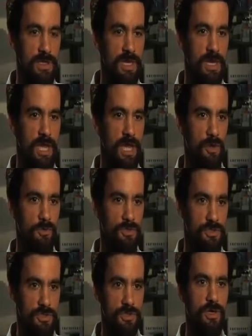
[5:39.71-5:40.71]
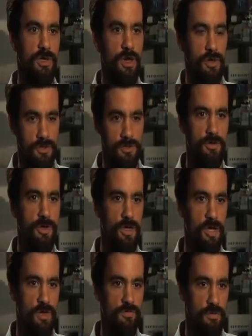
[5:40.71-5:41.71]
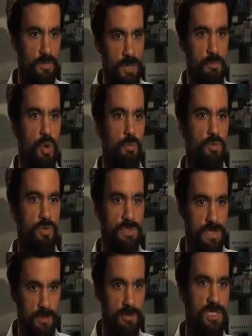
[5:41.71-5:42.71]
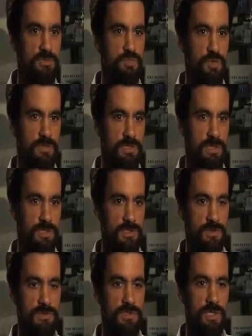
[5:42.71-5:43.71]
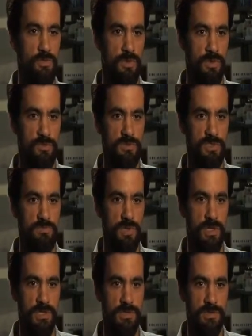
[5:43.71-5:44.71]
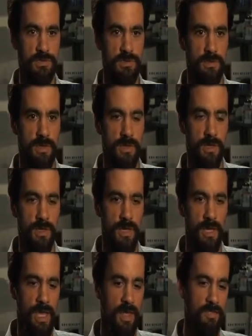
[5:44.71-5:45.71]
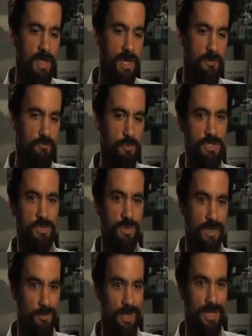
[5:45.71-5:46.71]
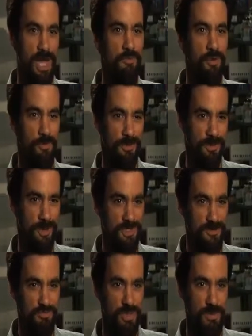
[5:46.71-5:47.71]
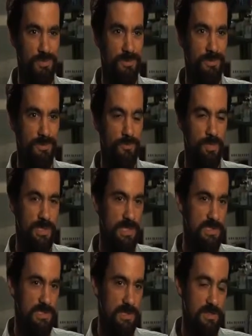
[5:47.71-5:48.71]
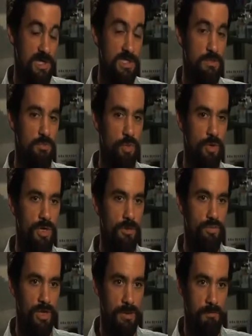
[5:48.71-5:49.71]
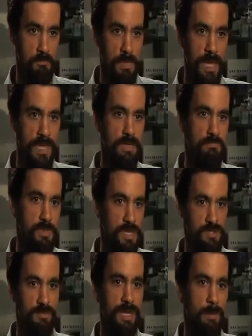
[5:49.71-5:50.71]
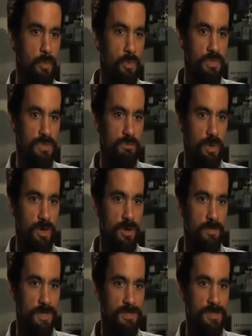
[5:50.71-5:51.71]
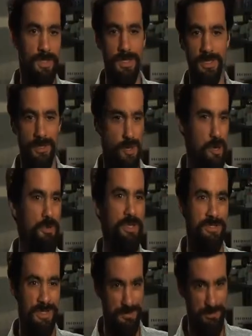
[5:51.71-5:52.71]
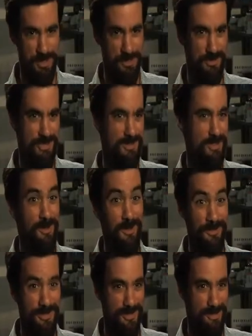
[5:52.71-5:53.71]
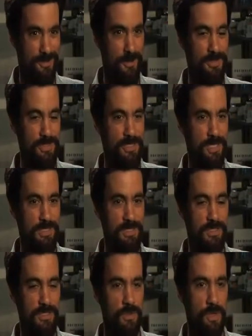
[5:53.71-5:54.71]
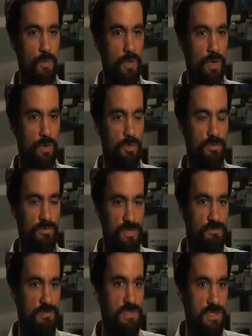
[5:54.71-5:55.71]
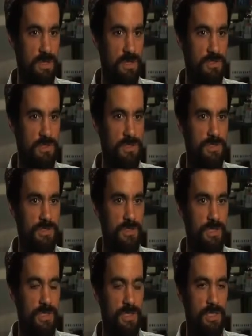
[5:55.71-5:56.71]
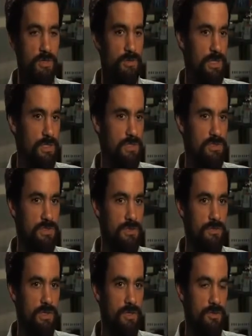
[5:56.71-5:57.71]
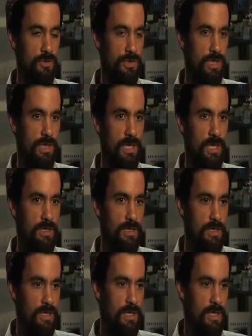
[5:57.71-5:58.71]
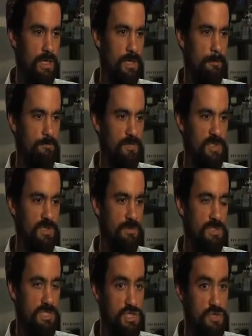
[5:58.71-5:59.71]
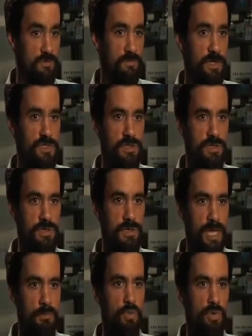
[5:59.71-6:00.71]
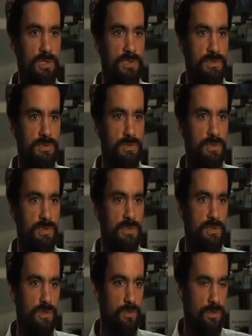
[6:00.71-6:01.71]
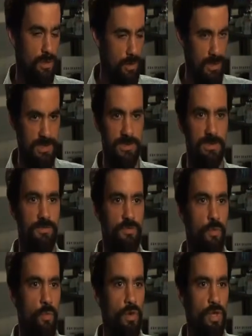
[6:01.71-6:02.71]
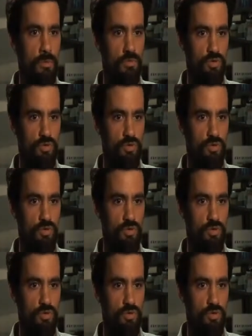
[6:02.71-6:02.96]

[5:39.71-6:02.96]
and how they're turning on or turning off to make more protein or less protein associated with the response. And then, fortunately, we collaborate with lots of people because I think it's important to bring many measurement endpoints to bear on this, and nobody's a specialist in all these techniques. So I work with fish physiologists here at LSU that are looking at some tissue function endpoints. So is the liver working